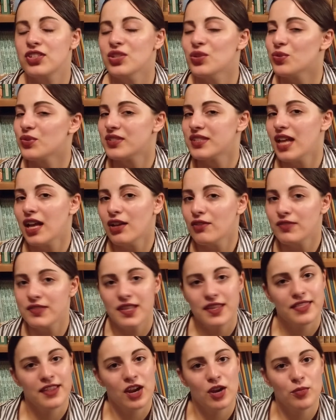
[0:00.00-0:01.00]
to yourself
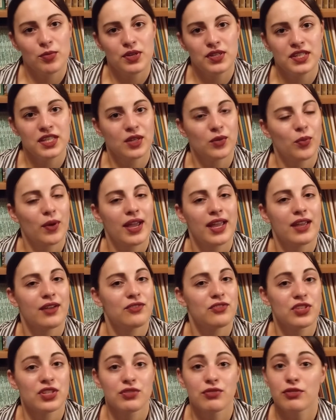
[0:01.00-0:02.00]
as a therapeutic way
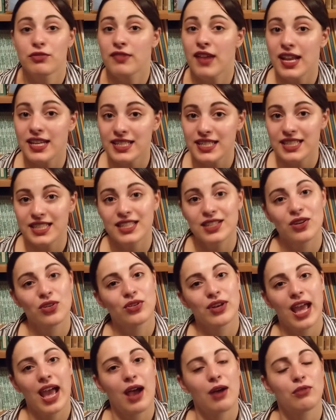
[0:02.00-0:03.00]
of just reflecting
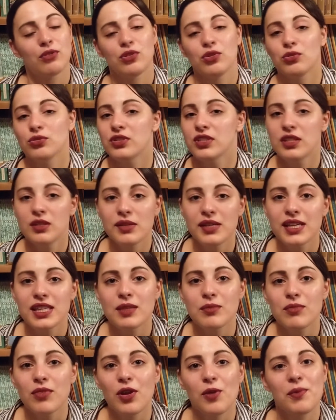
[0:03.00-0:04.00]
on how you're doing
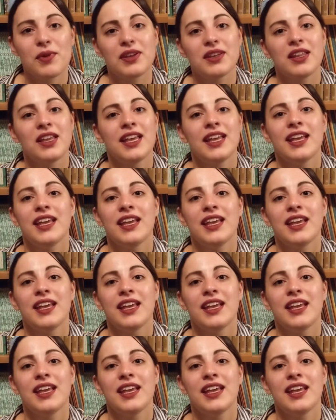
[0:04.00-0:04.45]
at the moment,